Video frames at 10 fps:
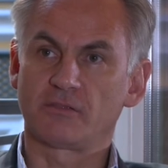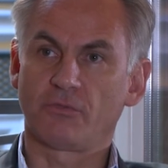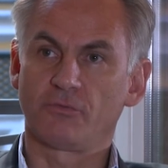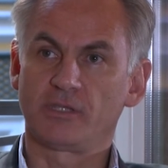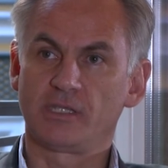a
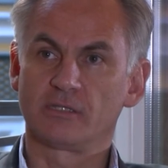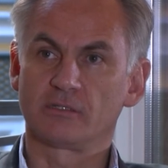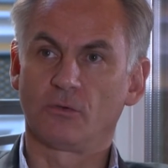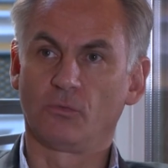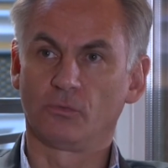
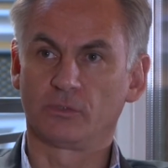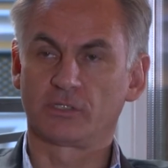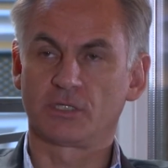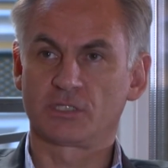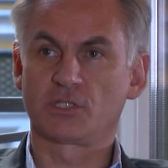30-year-old
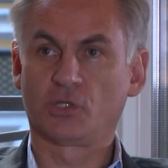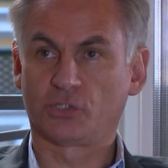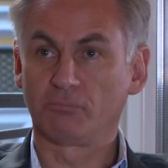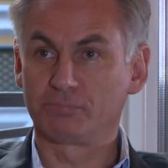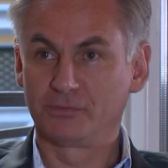
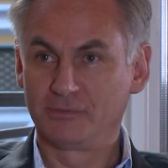startup.